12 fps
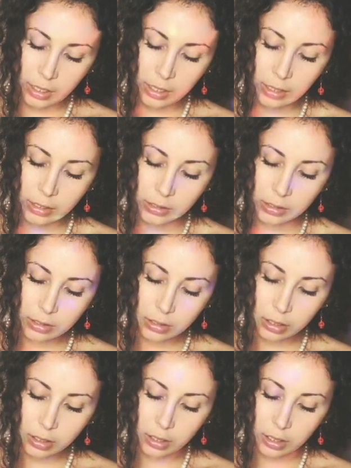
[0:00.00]
And
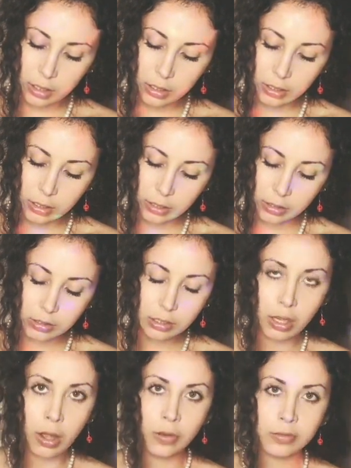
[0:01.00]
it
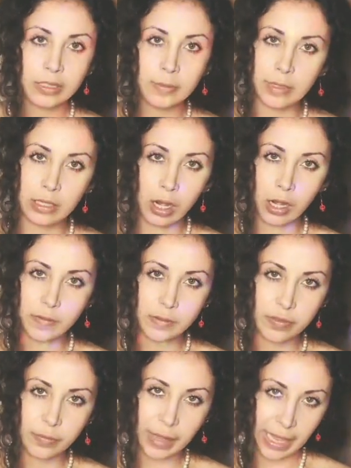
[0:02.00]
shall always be carved
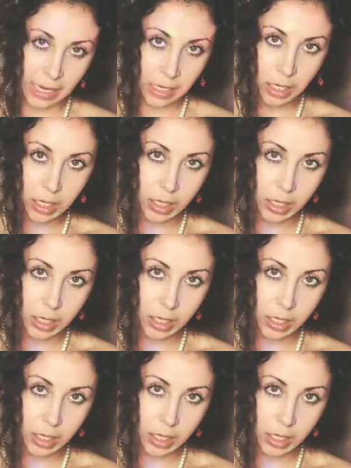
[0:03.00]
in pain,